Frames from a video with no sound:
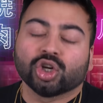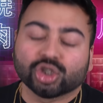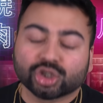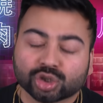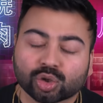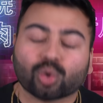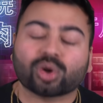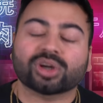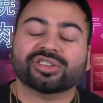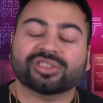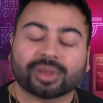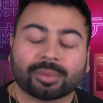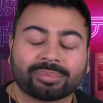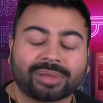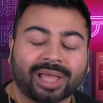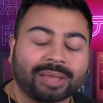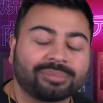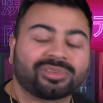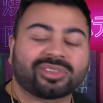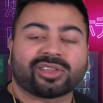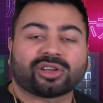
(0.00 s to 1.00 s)
Sure,
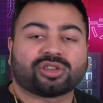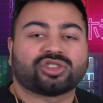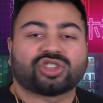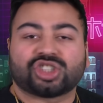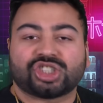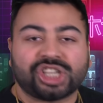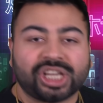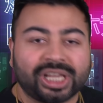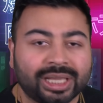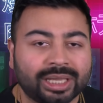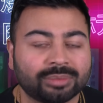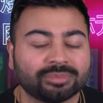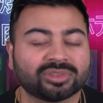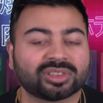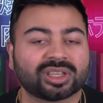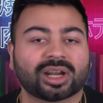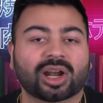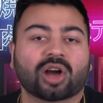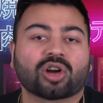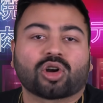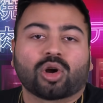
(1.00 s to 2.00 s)
sometimes there's
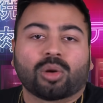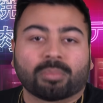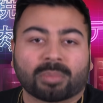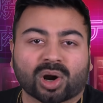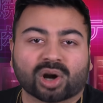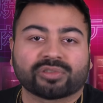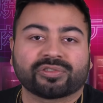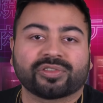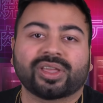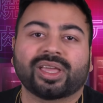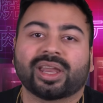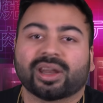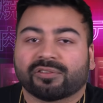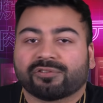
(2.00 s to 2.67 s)
Cheems and Uncle Murphy